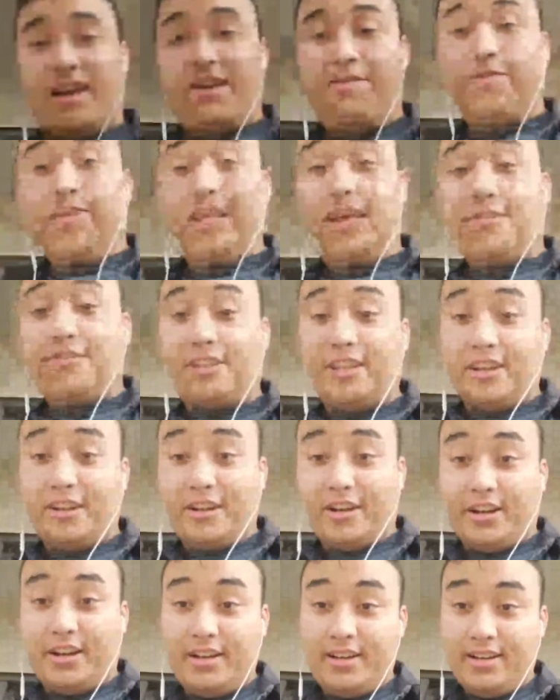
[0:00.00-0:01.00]
do I have left
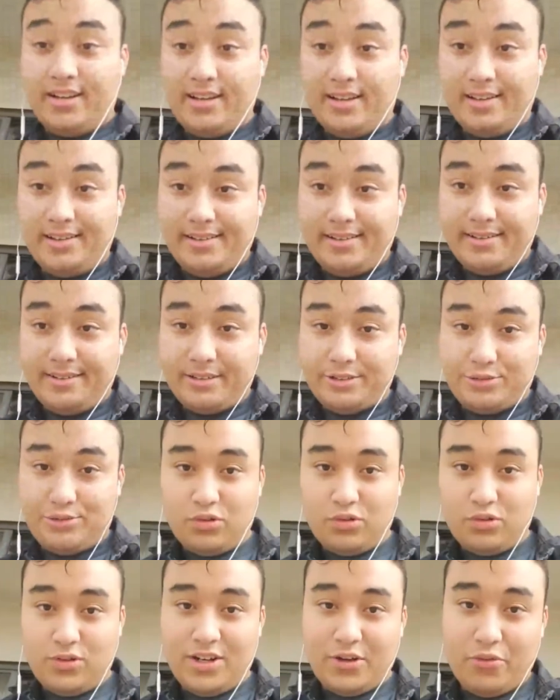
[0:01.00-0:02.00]
here?
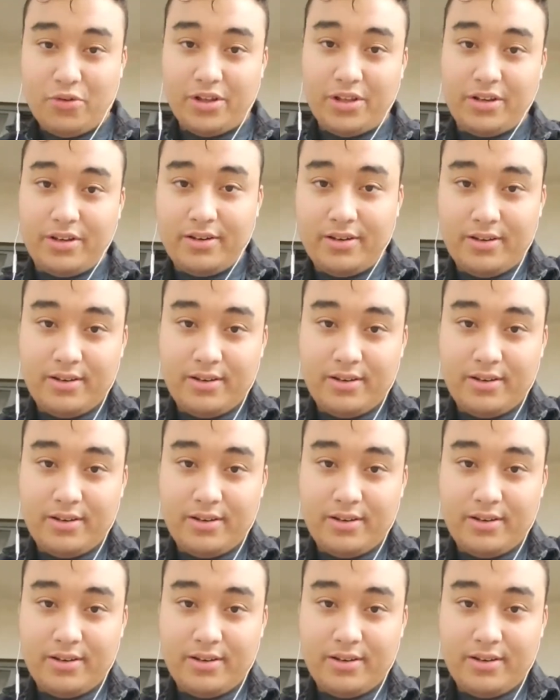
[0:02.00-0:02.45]
12:21.